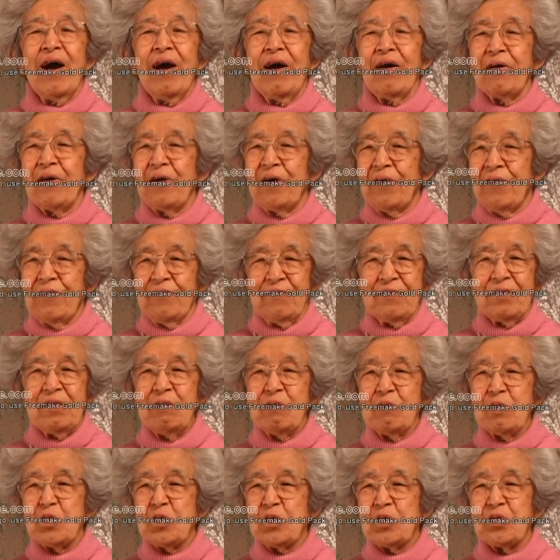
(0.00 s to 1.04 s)
he was
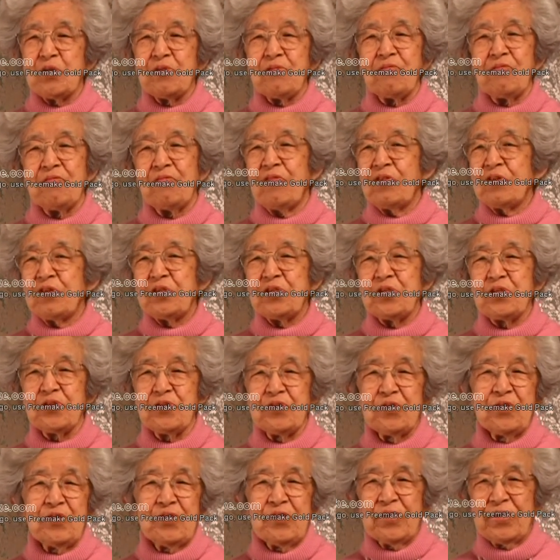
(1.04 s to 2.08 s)
for sure
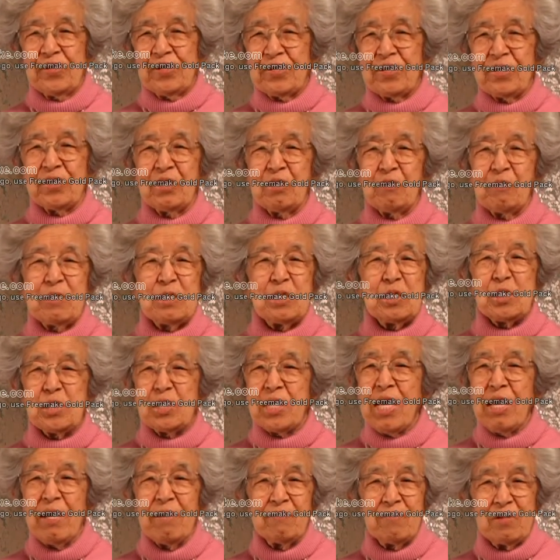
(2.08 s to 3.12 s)
going to be stabbed
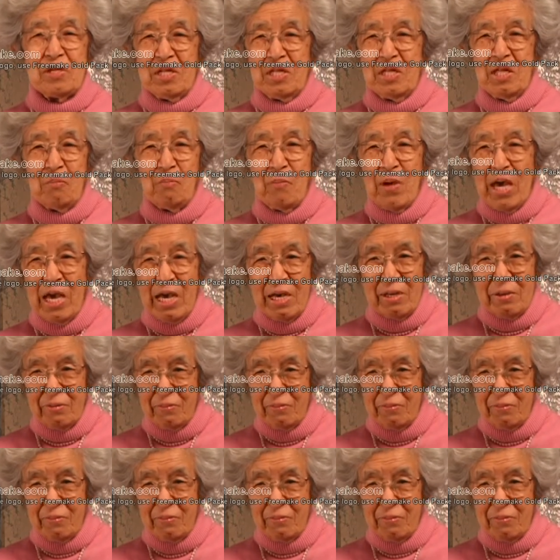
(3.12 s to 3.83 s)
in the back by